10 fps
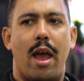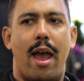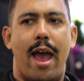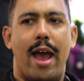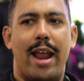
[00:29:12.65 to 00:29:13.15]

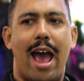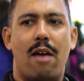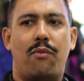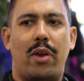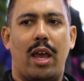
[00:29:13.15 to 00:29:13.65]
and
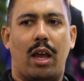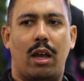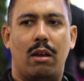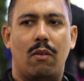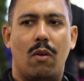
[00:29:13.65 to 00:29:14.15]

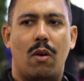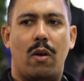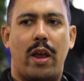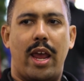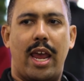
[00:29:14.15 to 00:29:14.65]
having
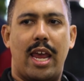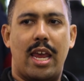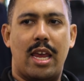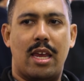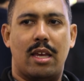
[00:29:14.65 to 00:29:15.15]

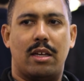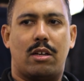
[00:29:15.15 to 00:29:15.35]
a